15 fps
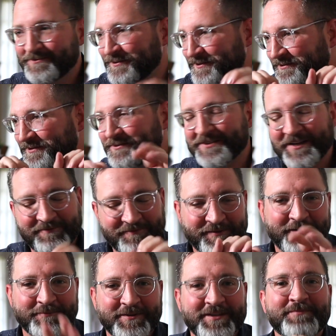We'll do something
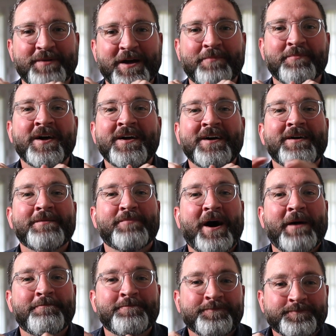fun with it now.
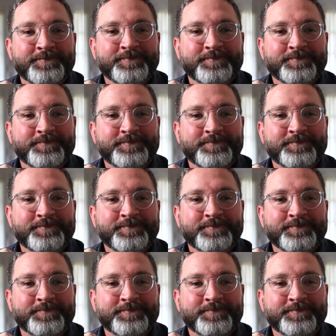But